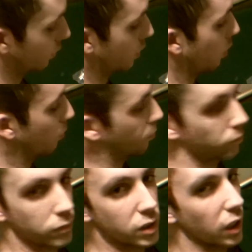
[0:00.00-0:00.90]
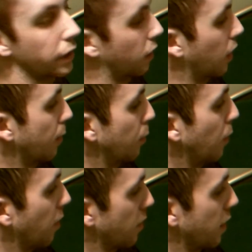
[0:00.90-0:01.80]
So, slide the camera
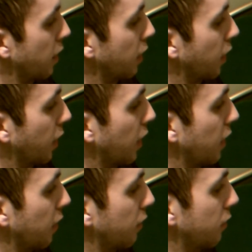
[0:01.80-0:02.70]
battery in like that